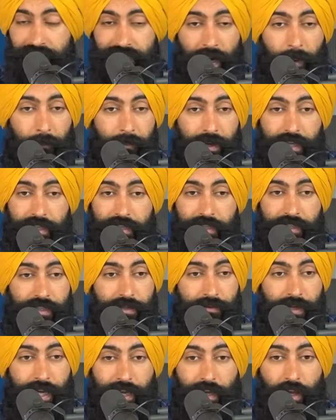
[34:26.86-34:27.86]
is not me
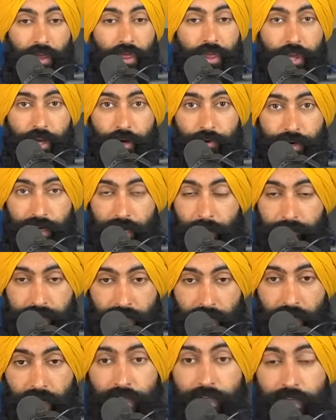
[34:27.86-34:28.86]
just saying theory. I'm
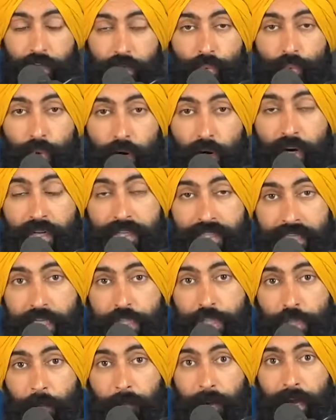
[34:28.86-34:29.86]
telling you what our
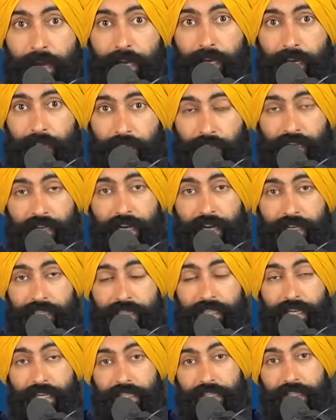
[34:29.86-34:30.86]
central bank in the United
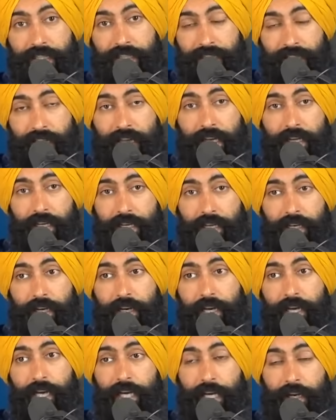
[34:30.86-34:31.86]
States is saying.
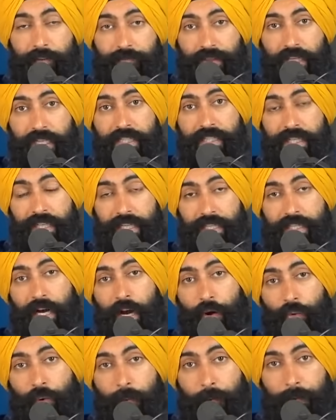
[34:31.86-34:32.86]
If this is
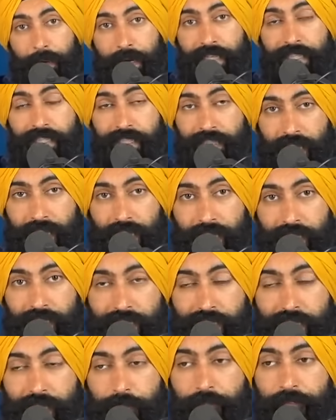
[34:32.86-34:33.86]
our base
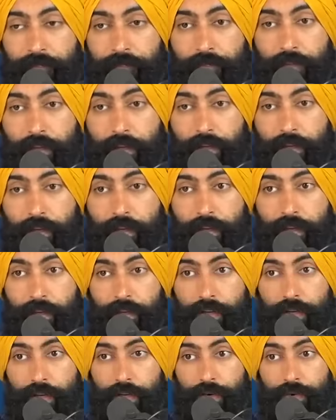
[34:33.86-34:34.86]
case,
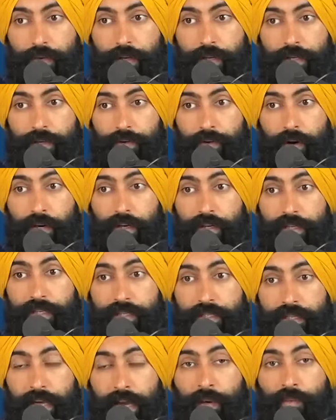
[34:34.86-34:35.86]
you need to
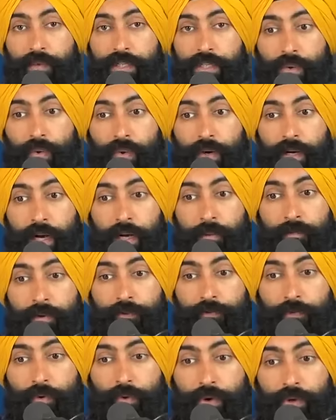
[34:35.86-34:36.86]
understand what's going on
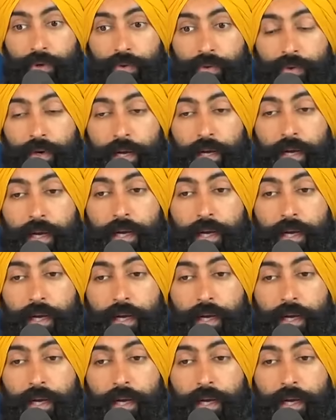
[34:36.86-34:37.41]
before you